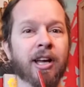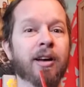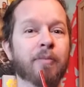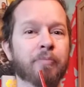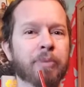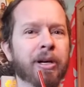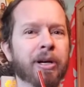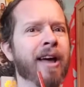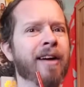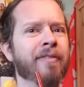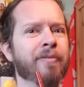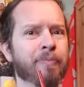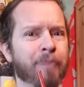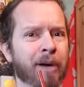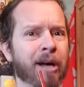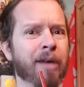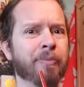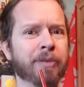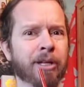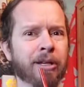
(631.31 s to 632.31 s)
but I haven't
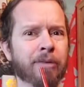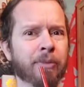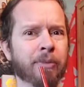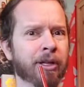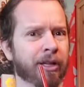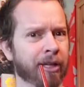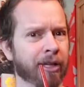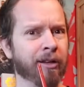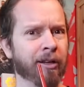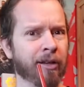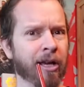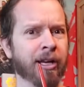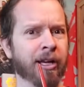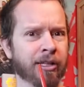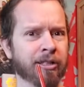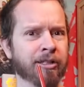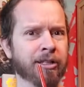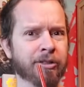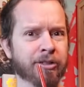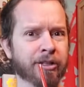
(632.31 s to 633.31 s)
popped up. It, I can
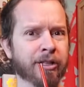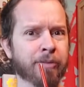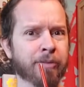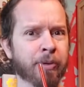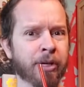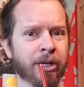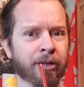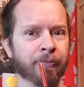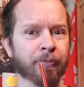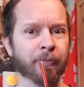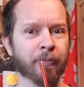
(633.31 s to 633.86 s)
still sleep in it.